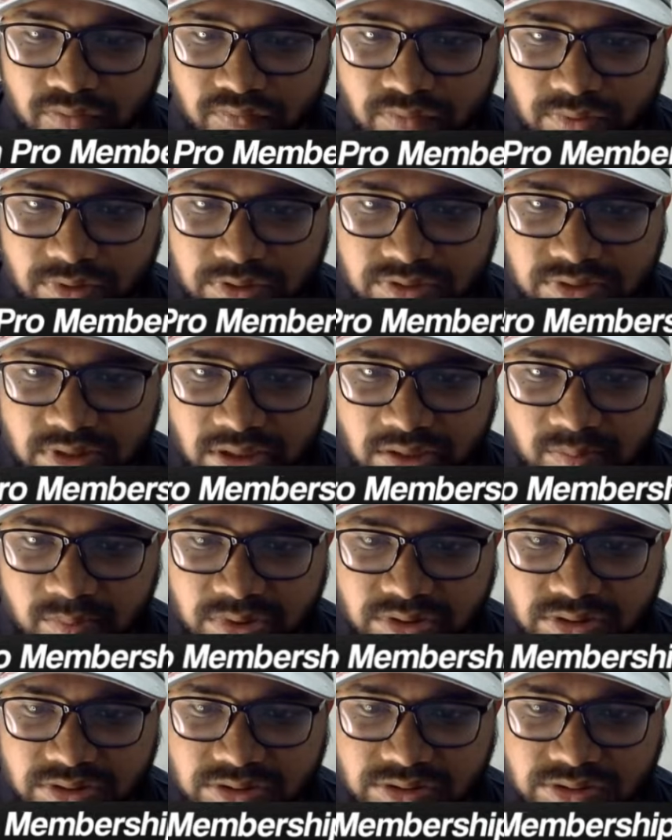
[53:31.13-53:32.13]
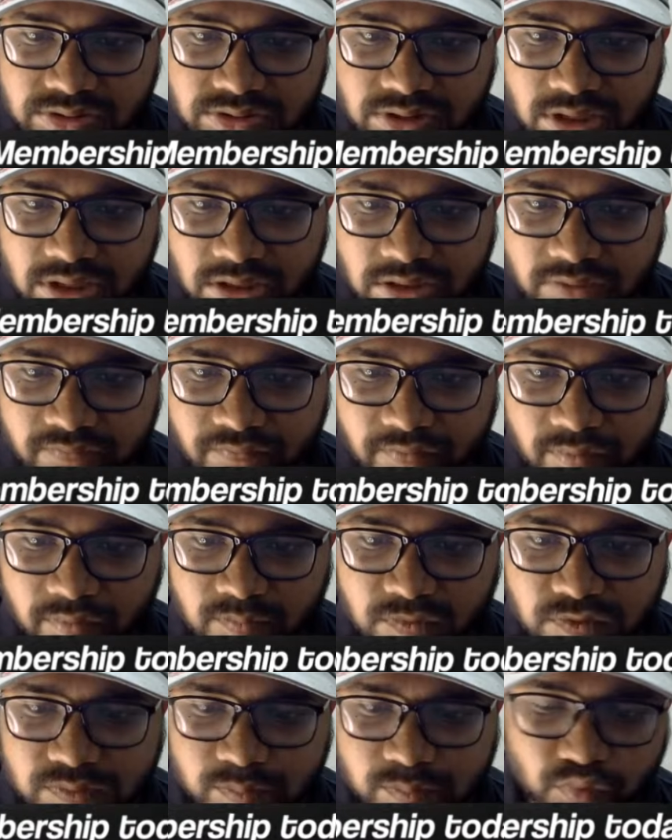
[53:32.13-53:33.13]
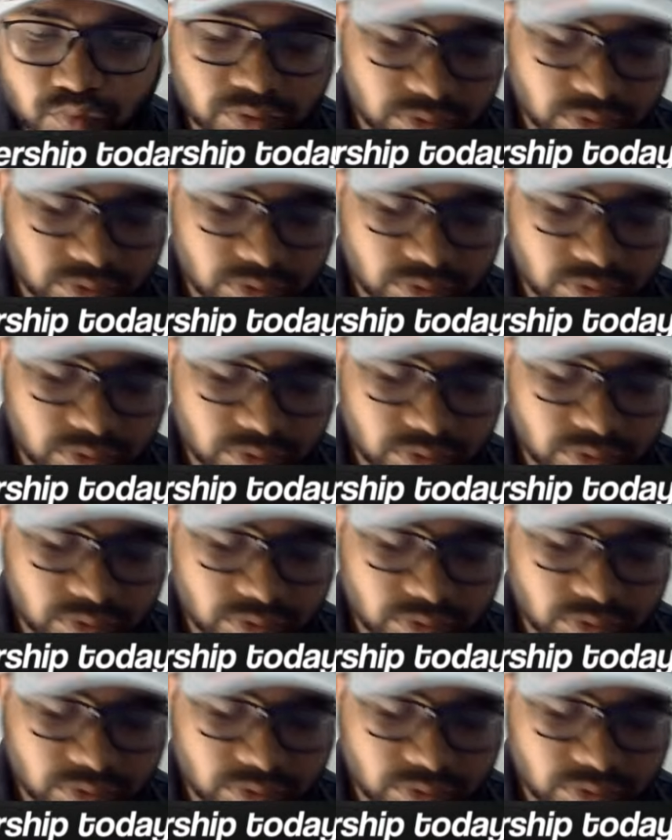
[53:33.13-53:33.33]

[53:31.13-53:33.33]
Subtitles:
This animation is starting from this point,